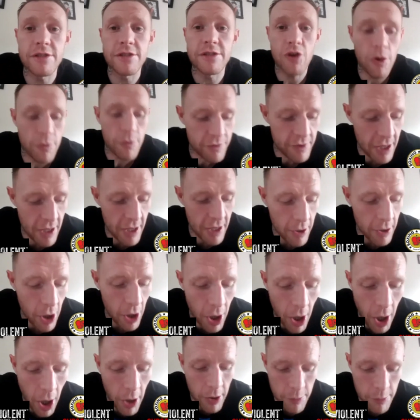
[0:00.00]
You know what I'm saying?
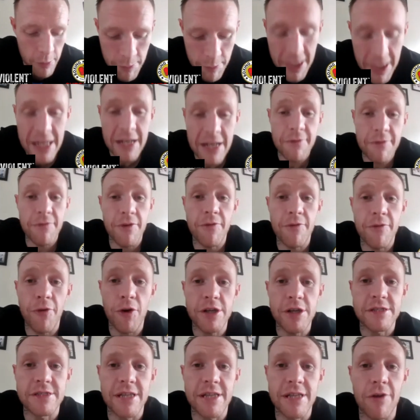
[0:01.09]
I meaningful
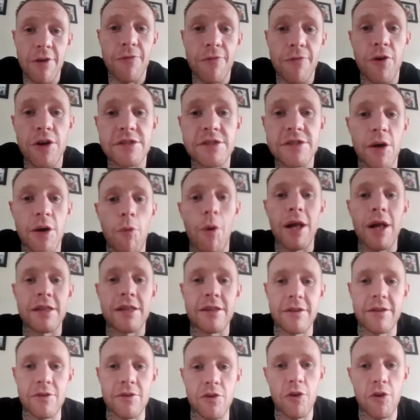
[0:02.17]
fights. They're the fights I
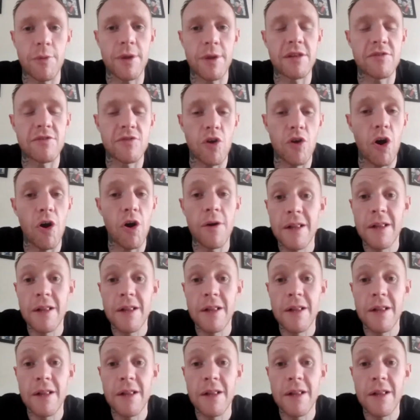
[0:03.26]
want. You know what I mean? So